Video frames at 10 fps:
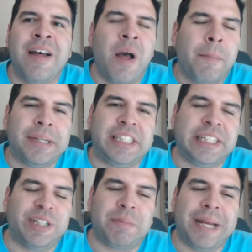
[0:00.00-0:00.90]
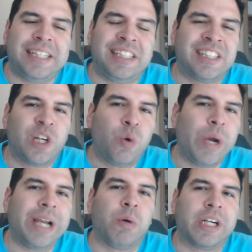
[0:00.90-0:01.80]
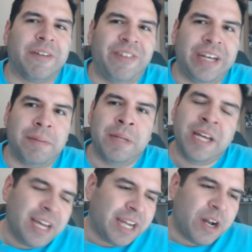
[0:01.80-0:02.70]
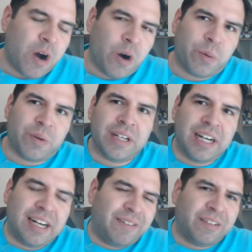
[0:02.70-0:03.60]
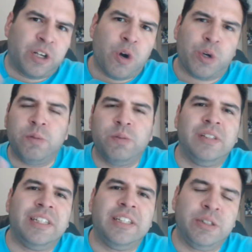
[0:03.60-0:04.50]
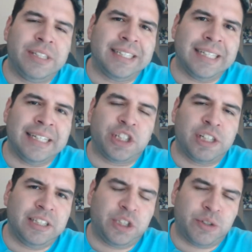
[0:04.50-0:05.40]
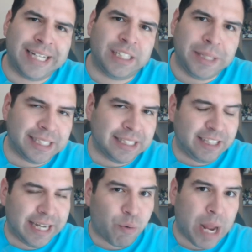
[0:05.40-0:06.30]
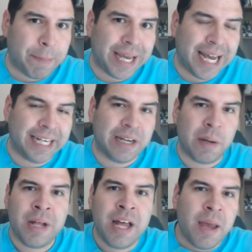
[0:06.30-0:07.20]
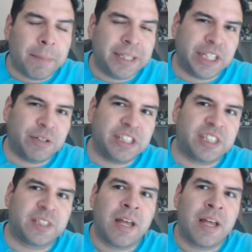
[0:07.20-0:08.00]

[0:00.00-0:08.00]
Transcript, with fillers: but Jiren makes quick work of him. You know, Goku uses instant transmission to get right behind him, but Jiren just